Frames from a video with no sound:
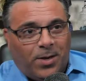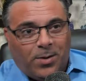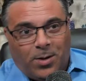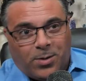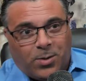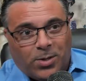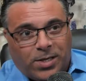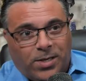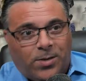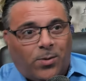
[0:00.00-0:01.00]
a
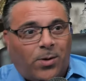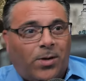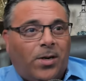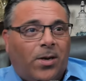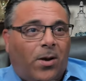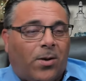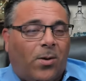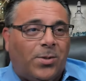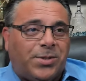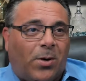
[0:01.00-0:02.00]
cookie or a
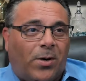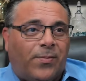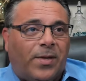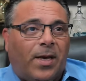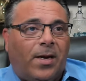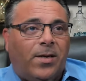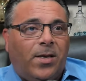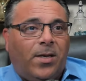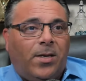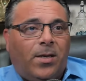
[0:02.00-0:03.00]
gold star for that.
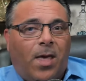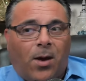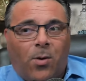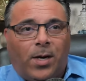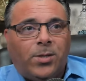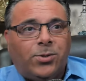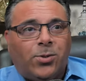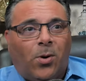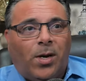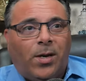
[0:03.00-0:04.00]
I quite
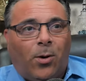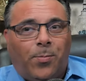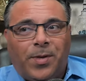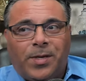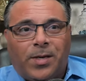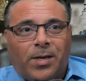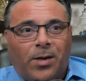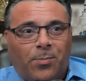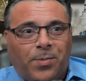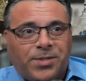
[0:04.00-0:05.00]
enjoy helping uh,
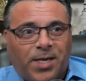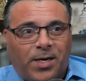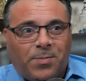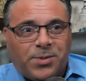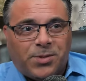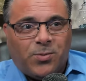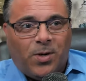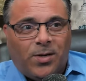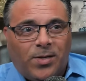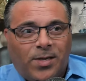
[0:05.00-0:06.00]
helpless animals as
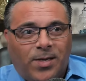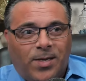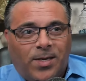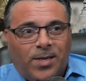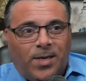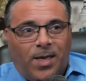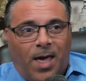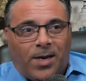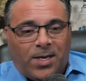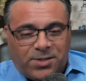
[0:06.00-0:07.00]
well.
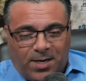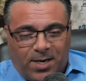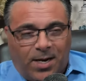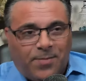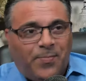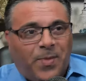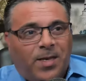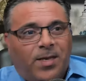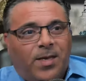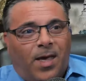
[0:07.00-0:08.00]
I guess I got,
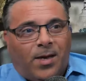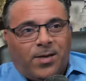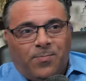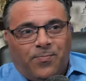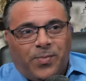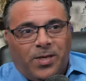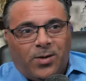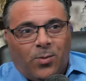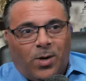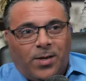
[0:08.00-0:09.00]
I you
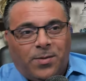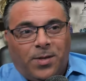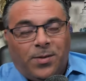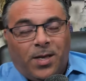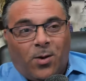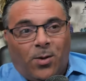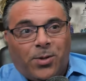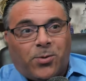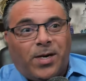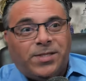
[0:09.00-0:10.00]
know what they called
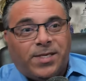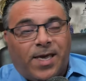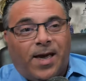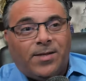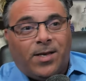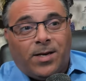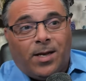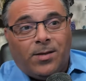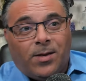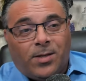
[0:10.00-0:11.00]
the crazy cat lady,
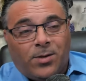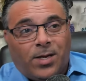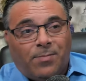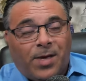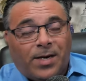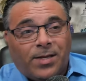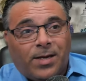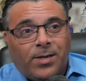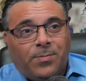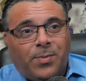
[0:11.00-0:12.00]
uh, and clearly I'm not a
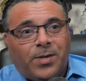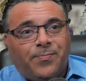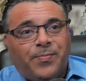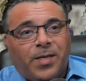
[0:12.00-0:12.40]
lady, but